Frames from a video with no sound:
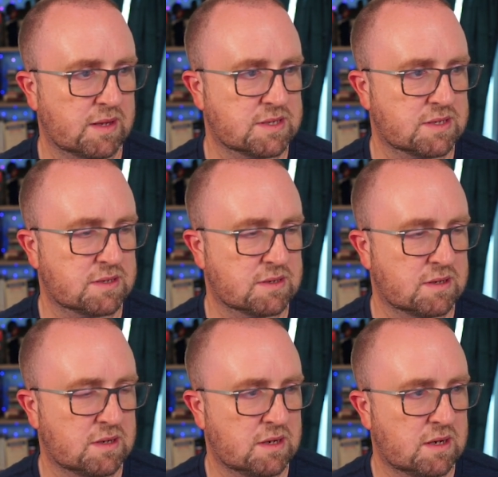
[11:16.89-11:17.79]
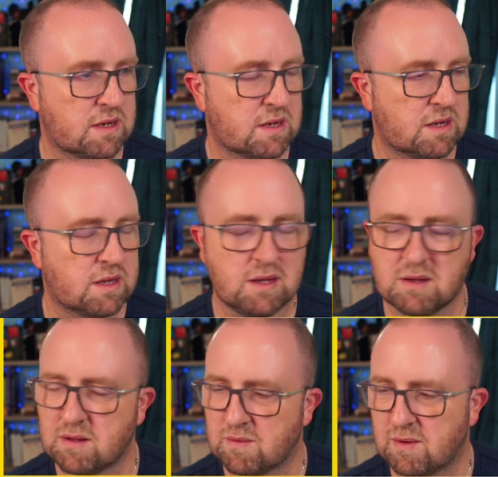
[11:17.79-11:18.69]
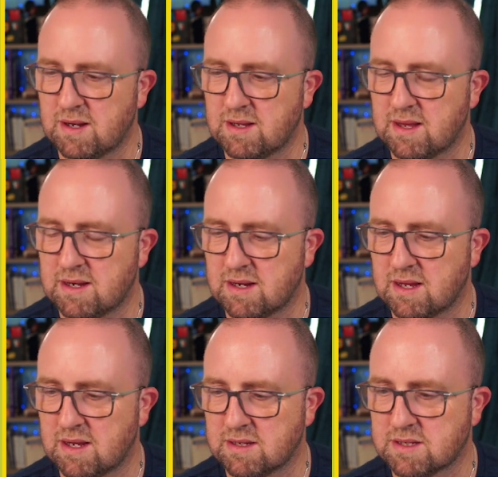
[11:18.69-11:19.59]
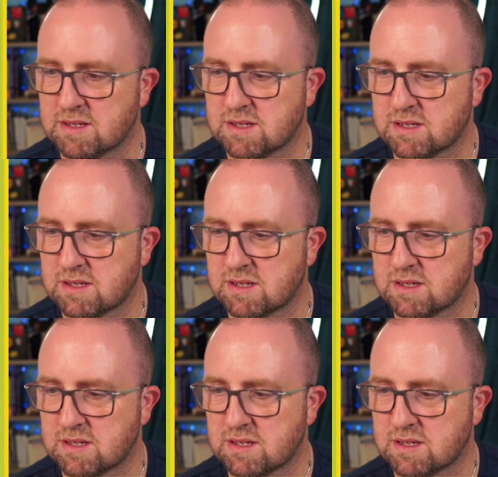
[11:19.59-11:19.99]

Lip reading: that's, why did that not